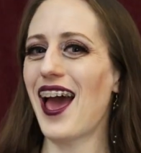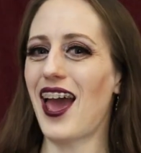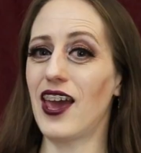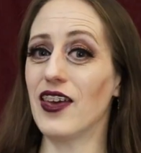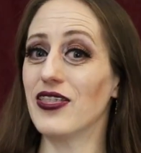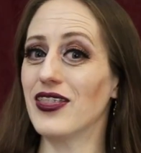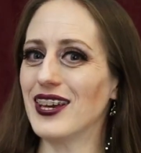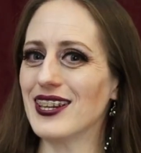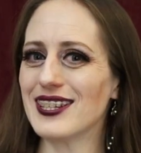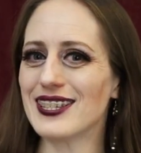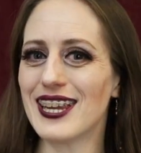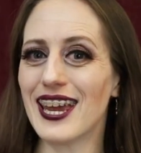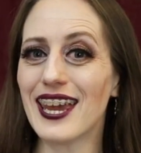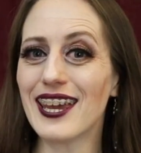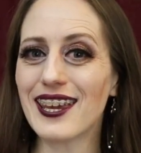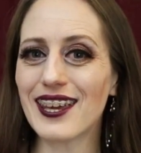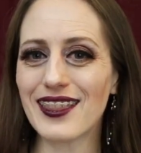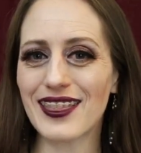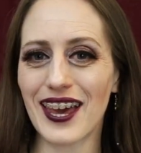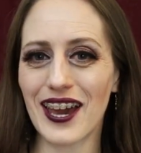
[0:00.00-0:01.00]
and then
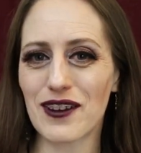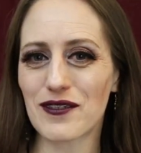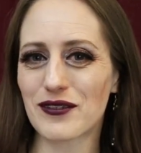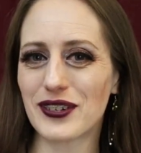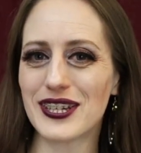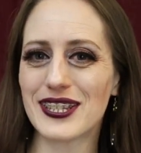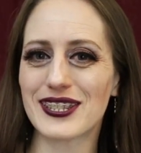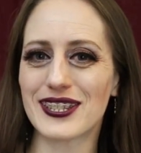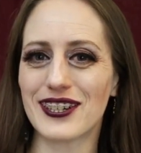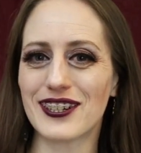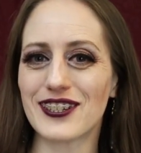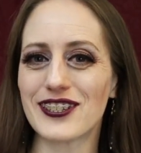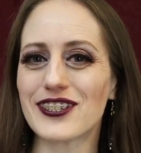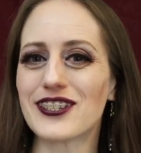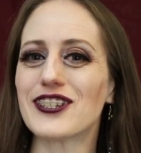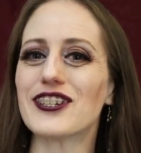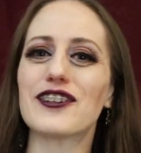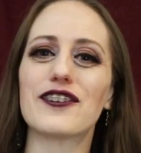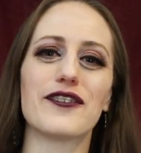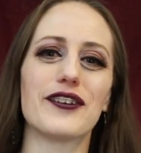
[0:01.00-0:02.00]
taking that
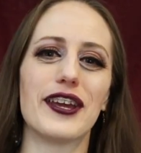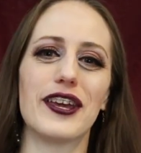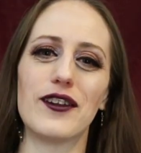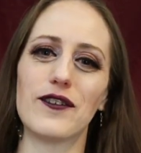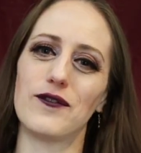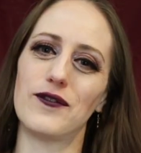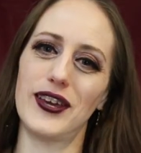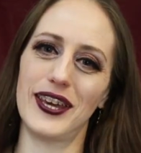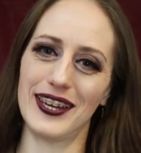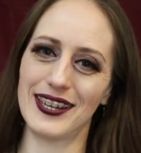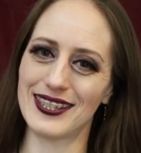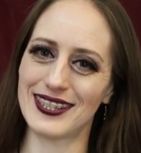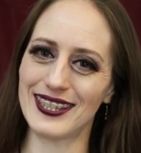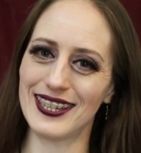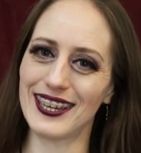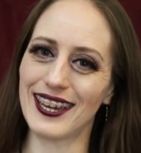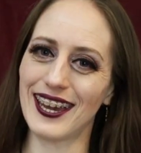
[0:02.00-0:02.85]
research to create a fantasy